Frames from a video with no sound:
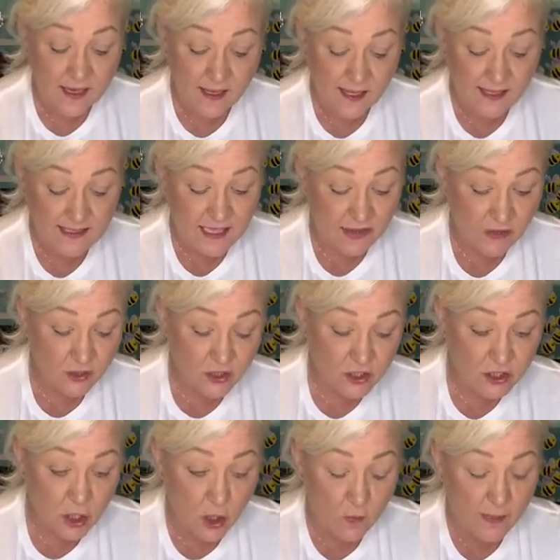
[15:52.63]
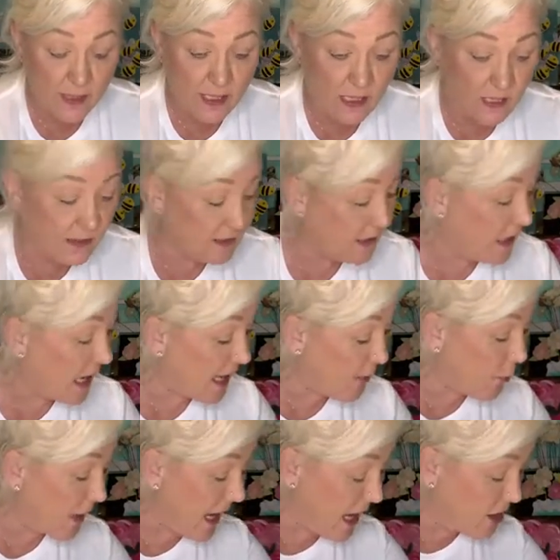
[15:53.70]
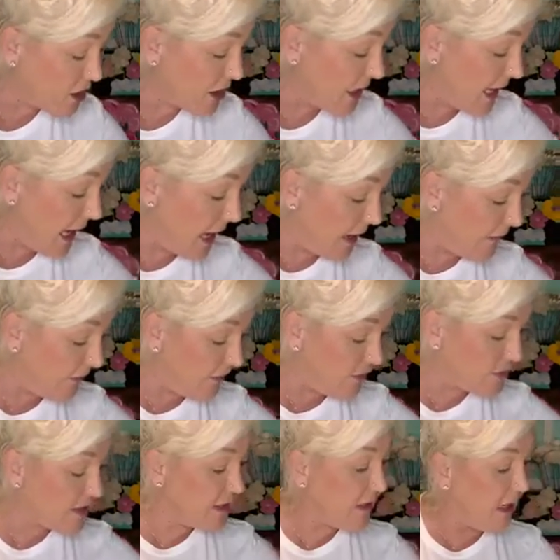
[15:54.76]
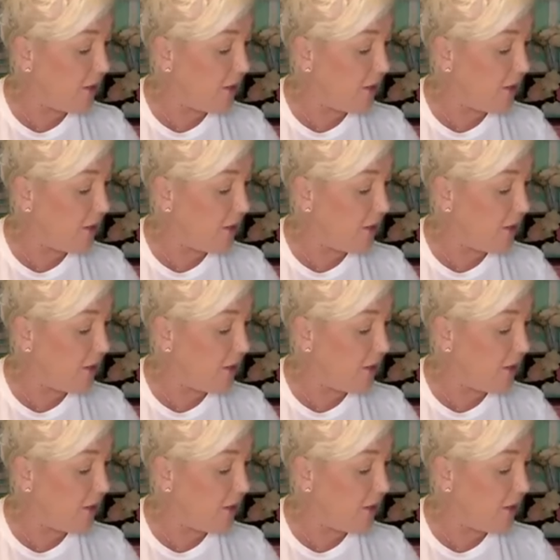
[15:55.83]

Like I said, there's so many, and we actually have. There's.